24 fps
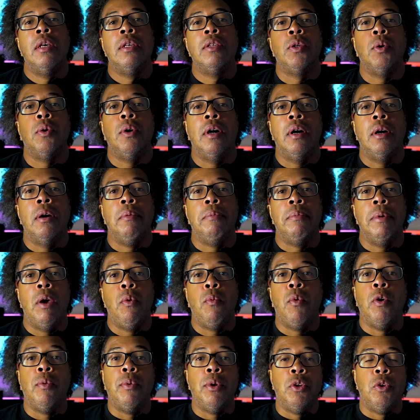So, um,
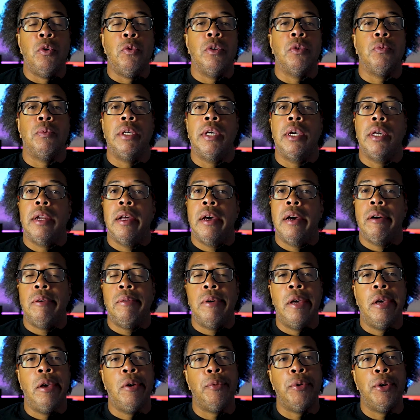and what we do is we get out,
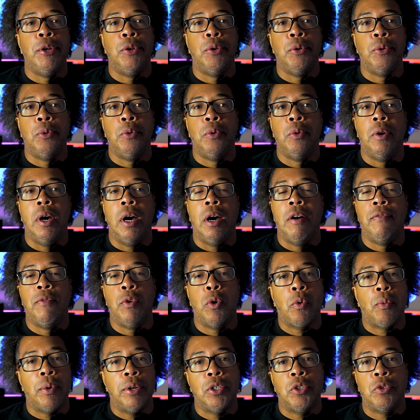we do uh,
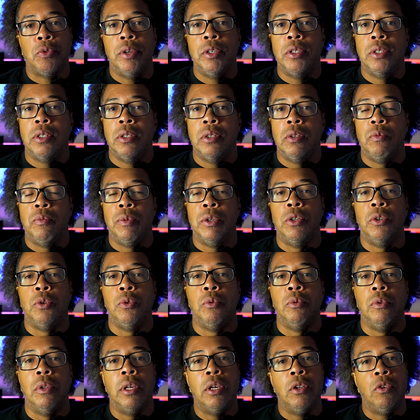voter registration, we do
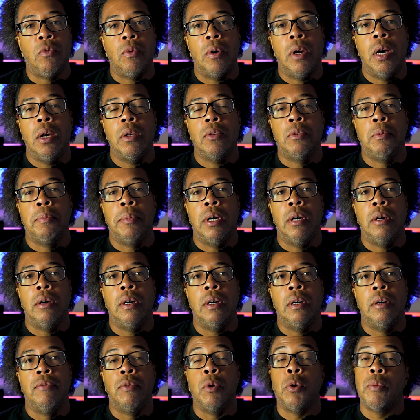lit drops about
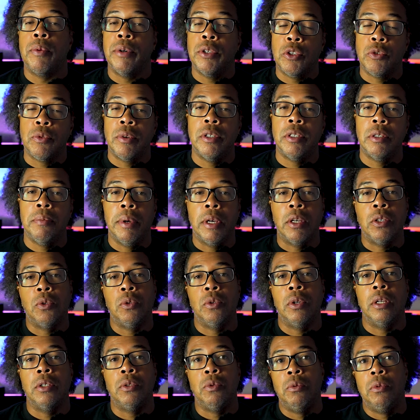uh, voter registration, making sure
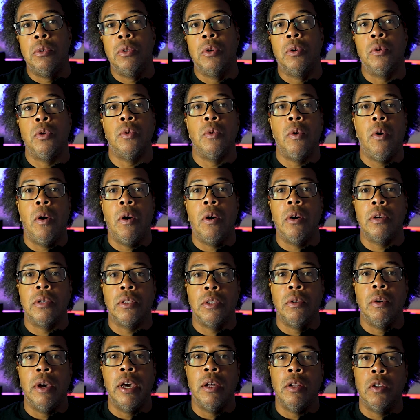that you, you know, you are
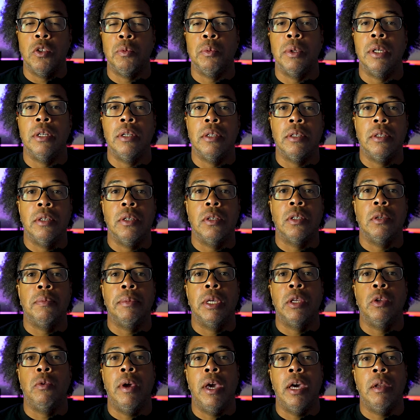still eligible in the system
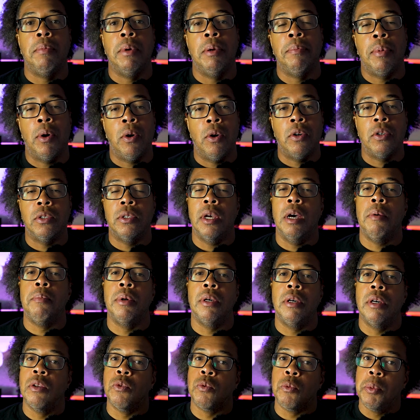and you haven't been purged out
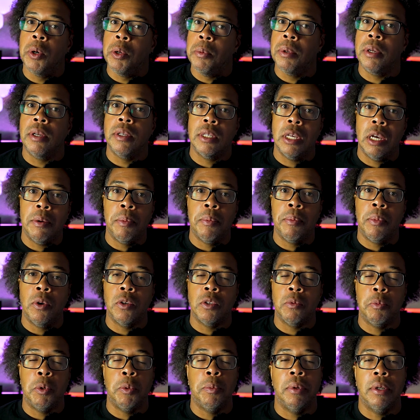because Republicans have been
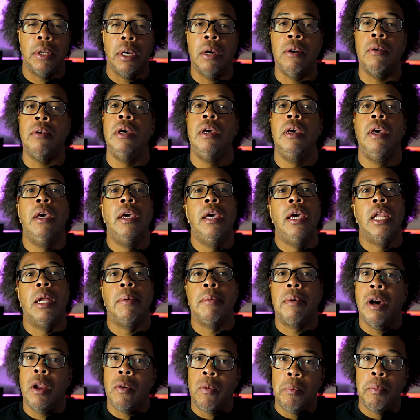purging people out. And I'm
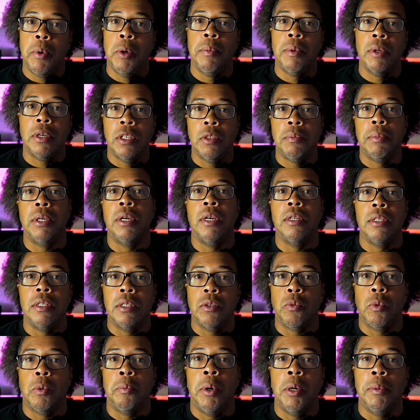calling Republicans because it's
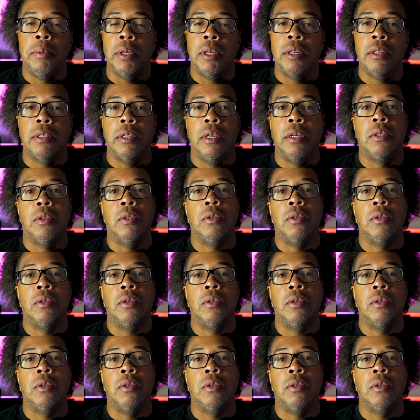a Republican state.